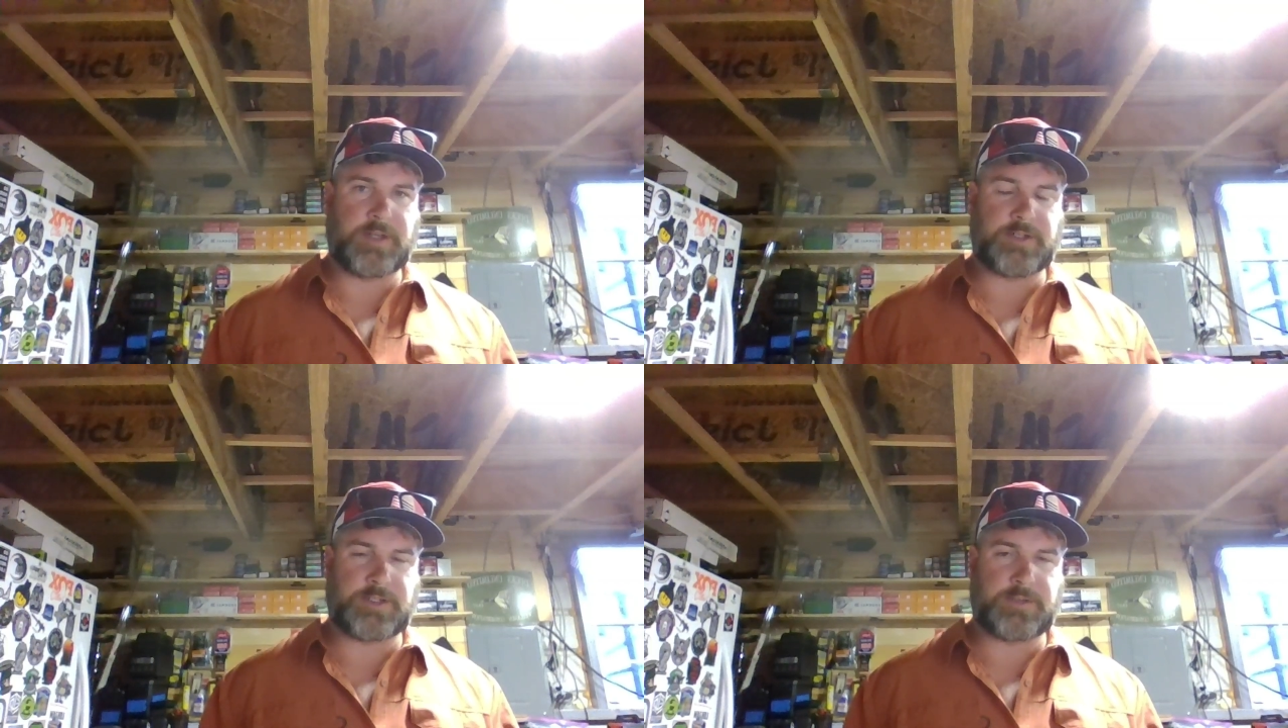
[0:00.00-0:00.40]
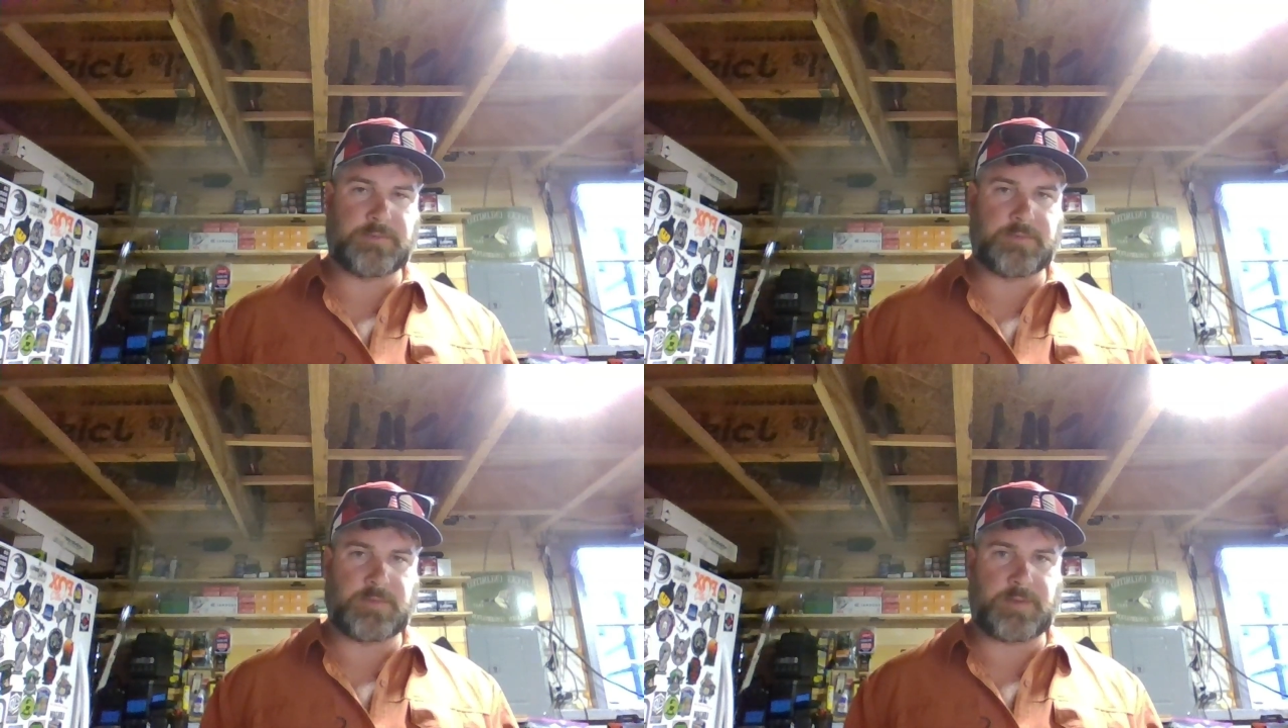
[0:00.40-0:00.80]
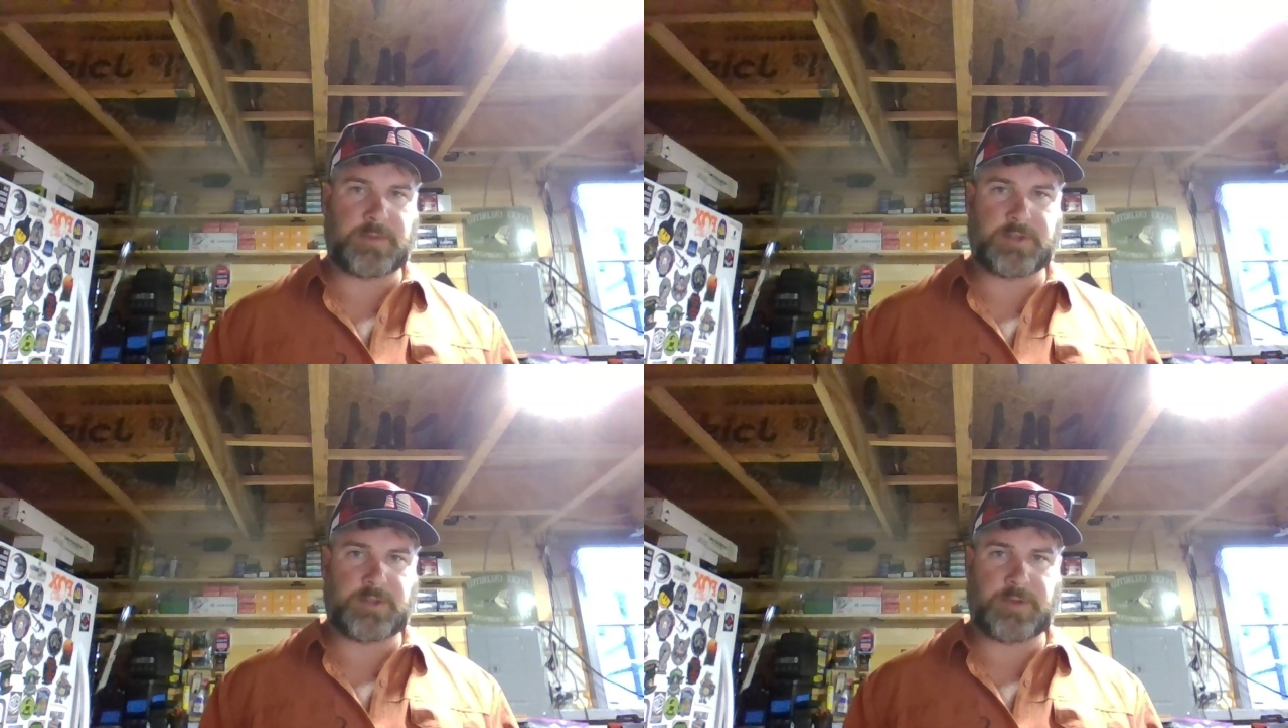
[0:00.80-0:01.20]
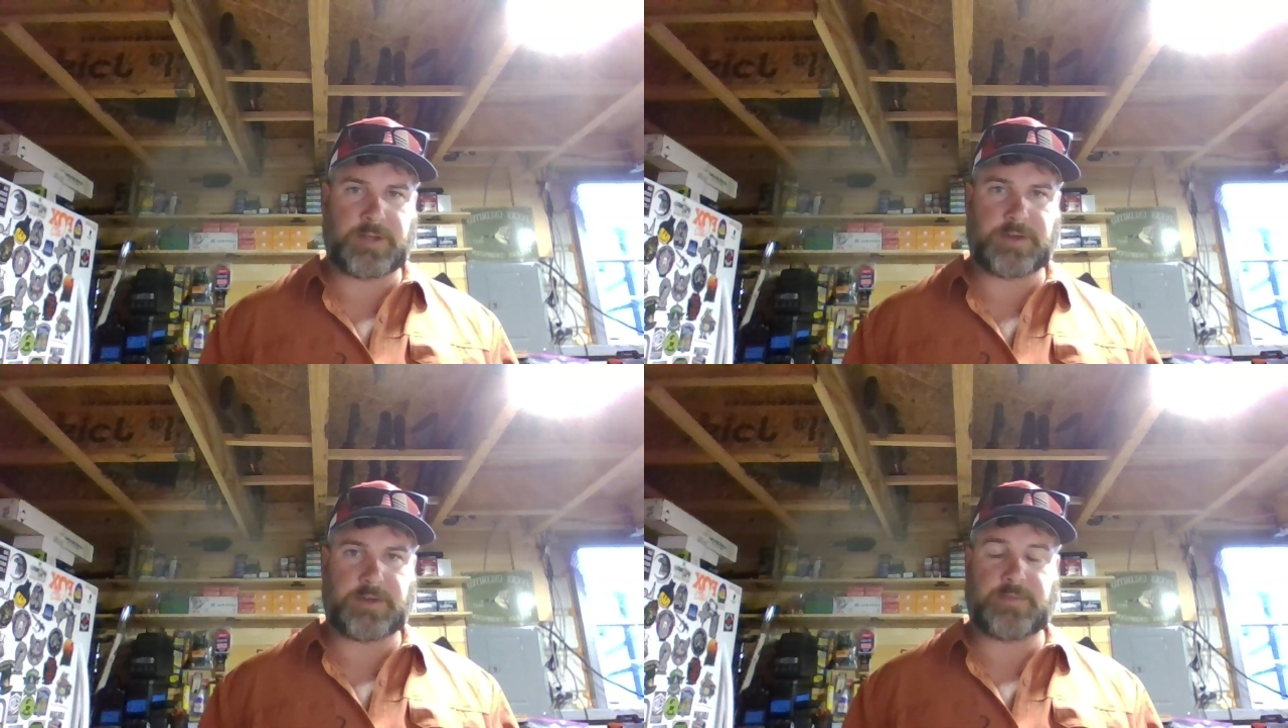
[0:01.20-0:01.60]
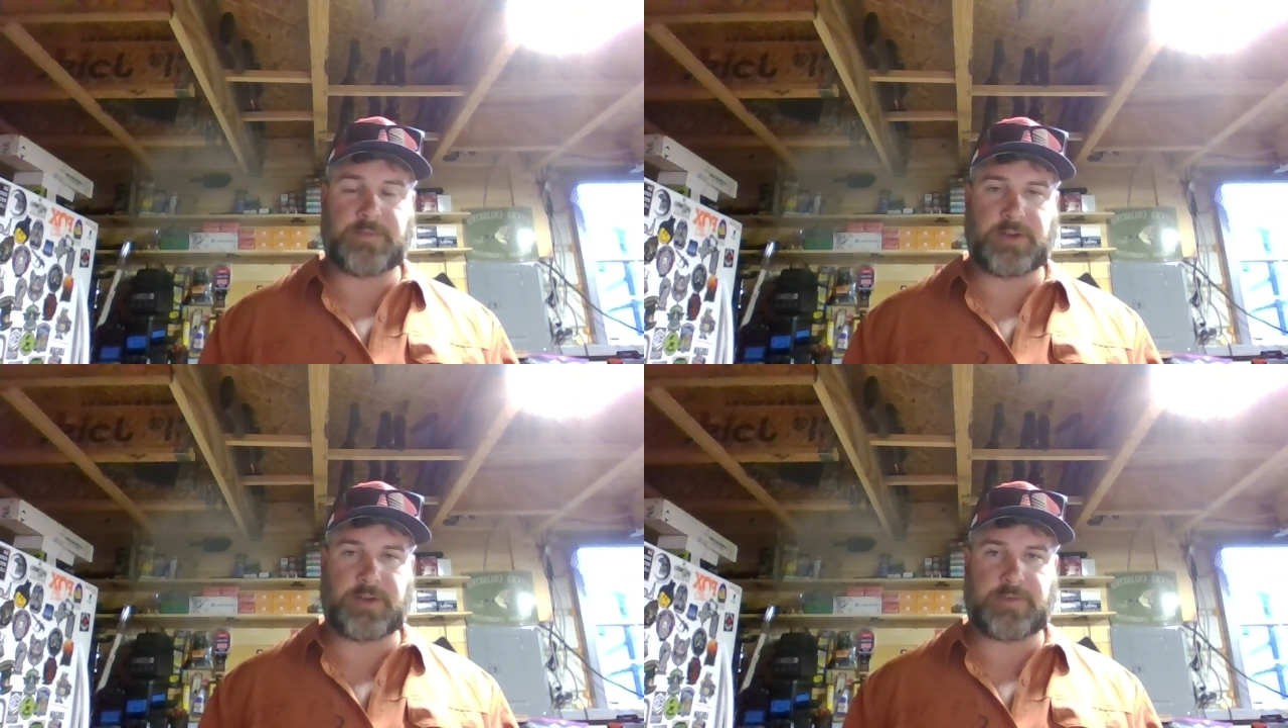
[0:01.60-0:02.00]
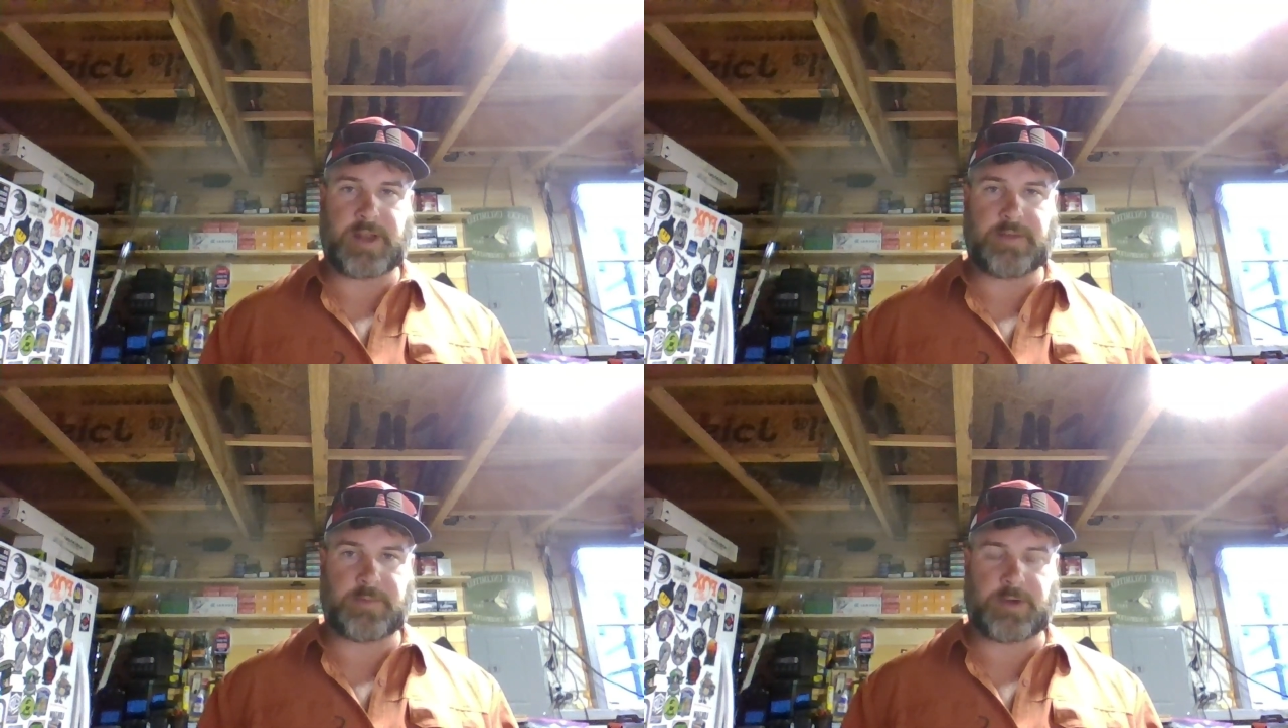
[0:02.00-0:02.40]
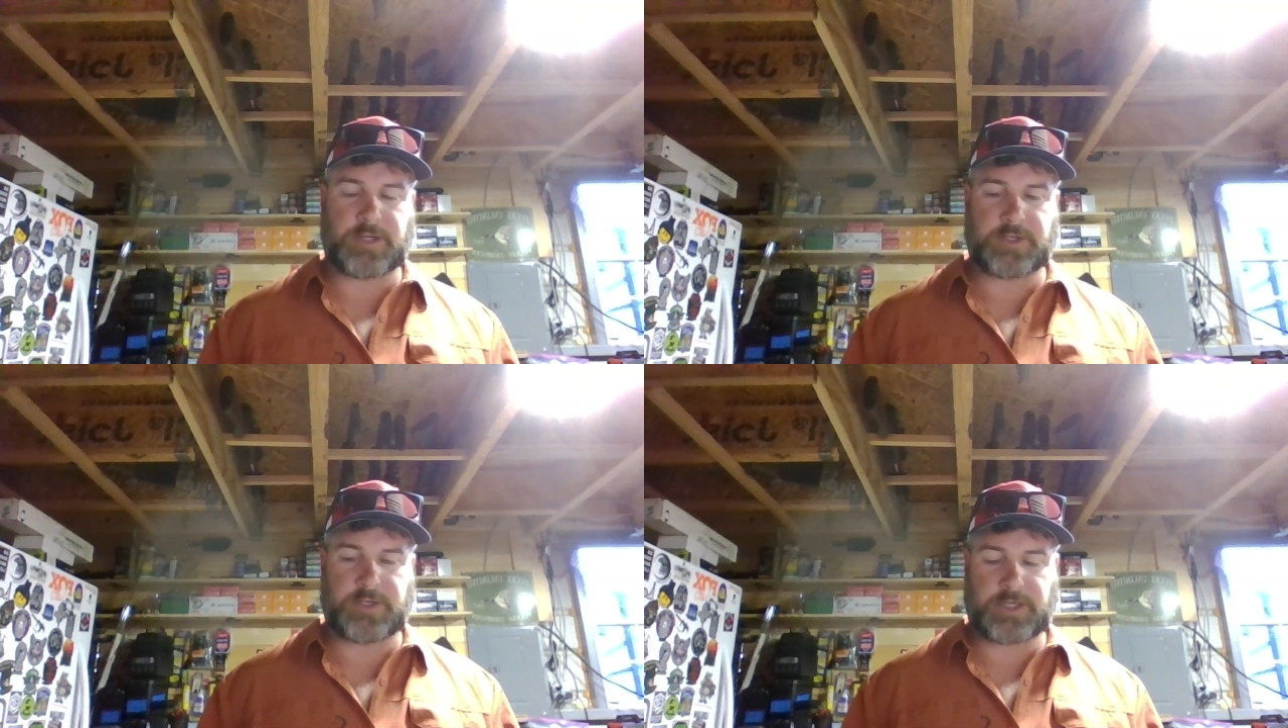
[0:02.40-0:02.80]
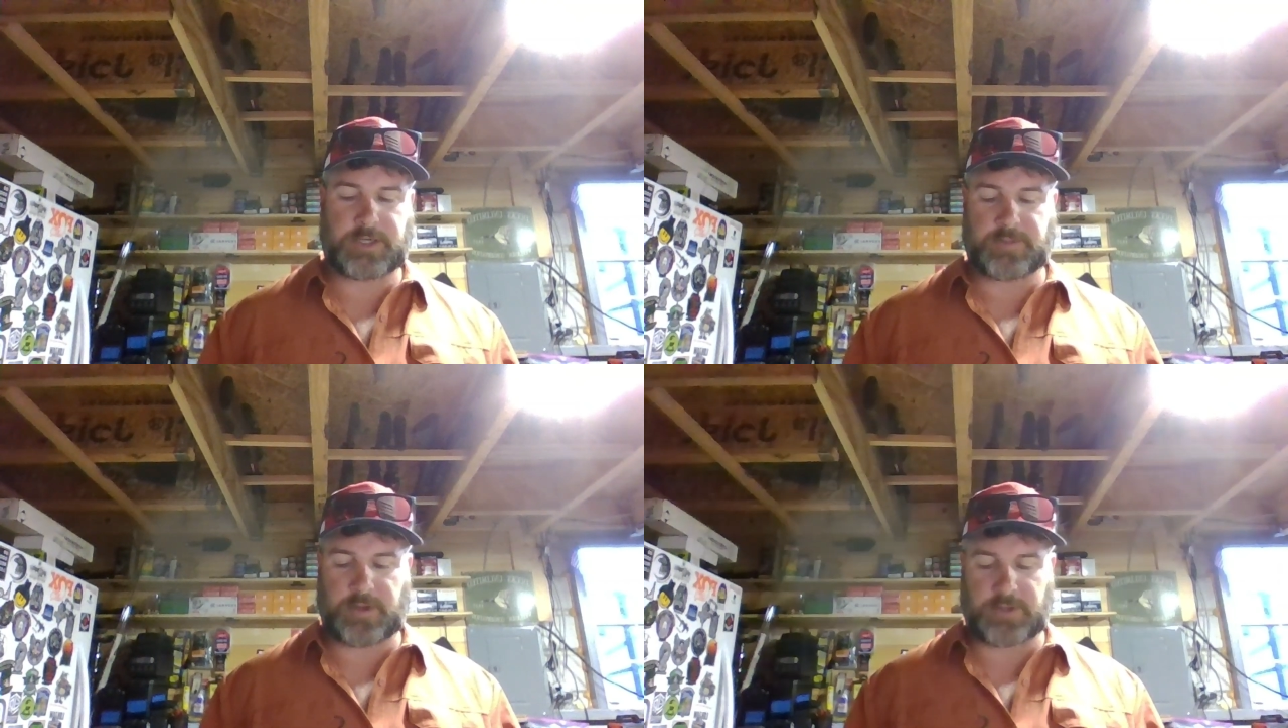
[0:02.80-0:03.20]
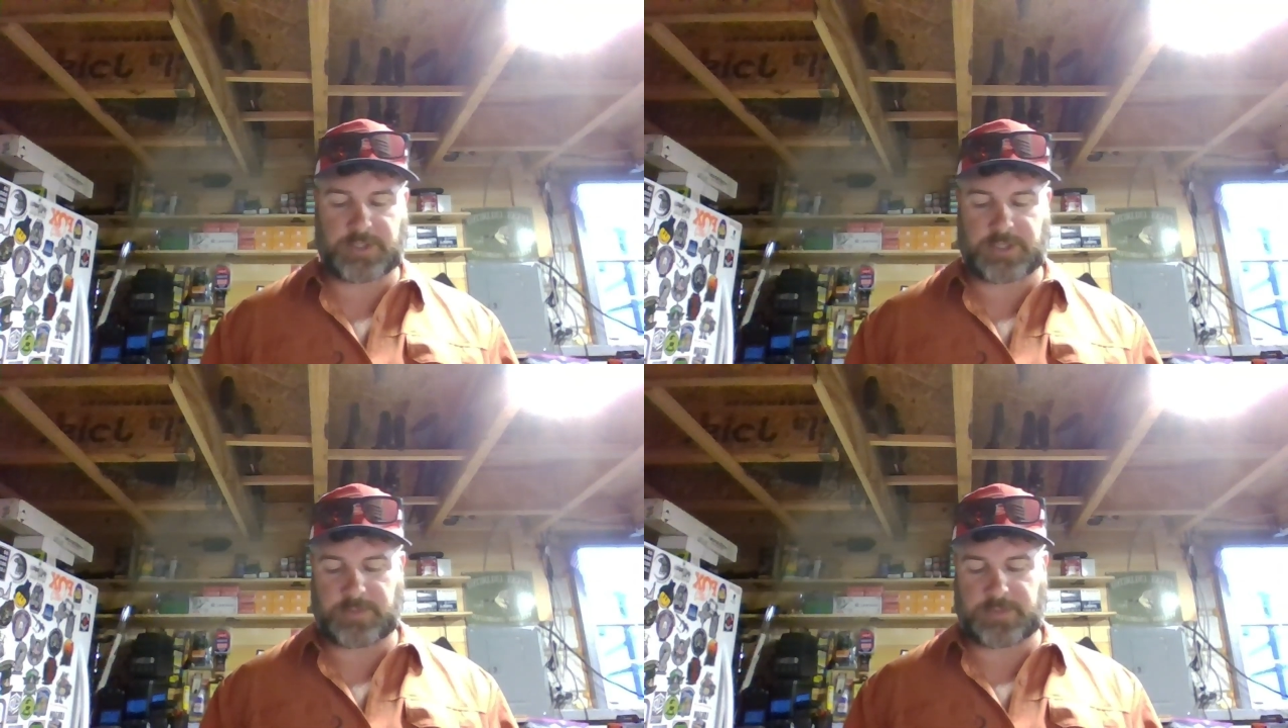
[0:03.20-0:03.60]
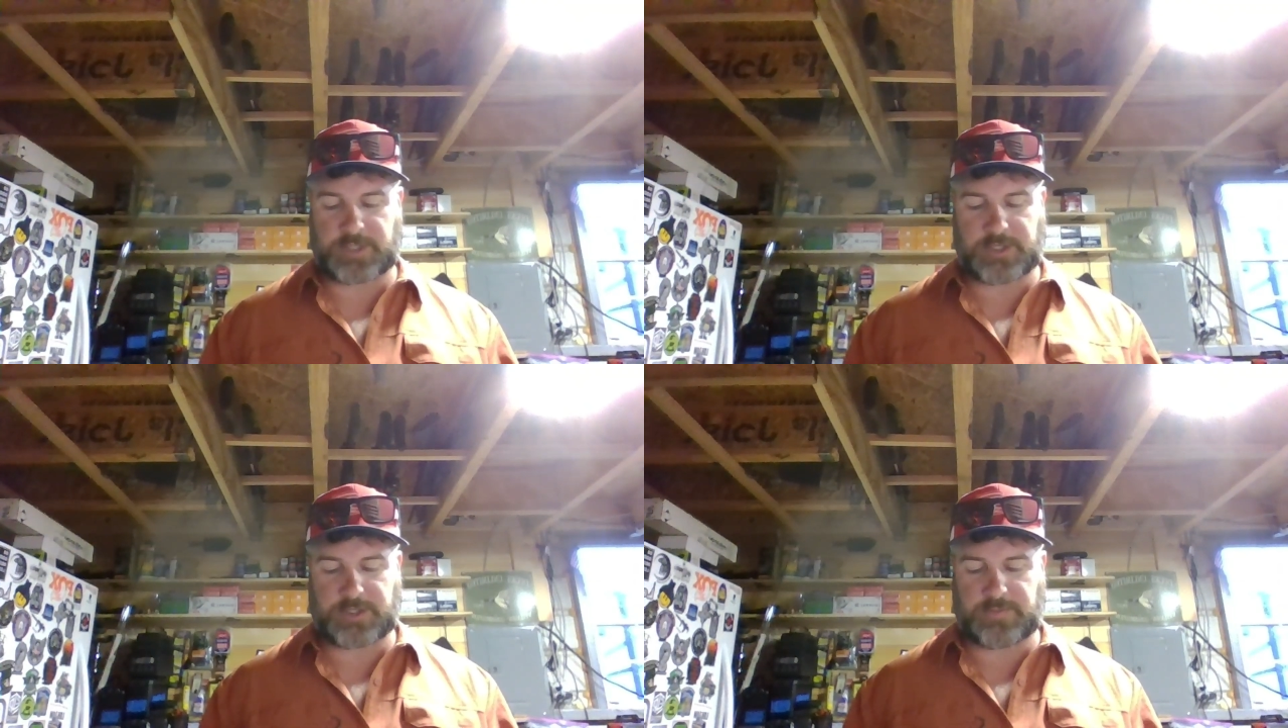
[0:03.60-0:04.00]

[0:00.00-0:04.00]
Just I'm used to putting in a few different aftermarket triggers, polishing up, changing a